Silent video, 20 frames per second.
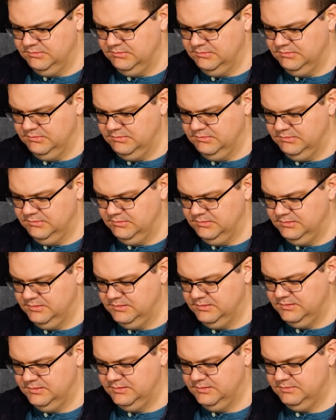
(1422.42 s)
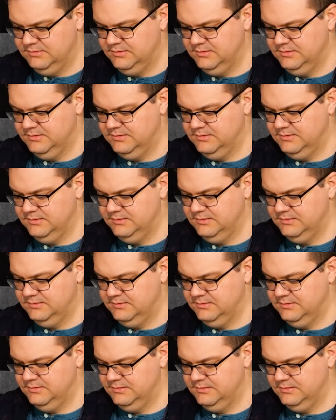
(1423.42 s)
You're giving me Mother Gaia feels.
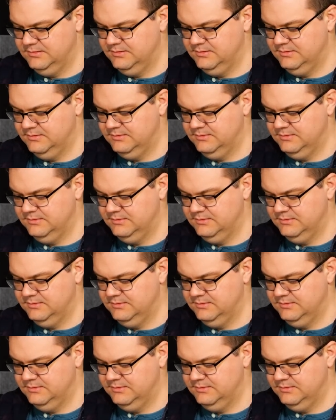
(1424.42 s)
I love it.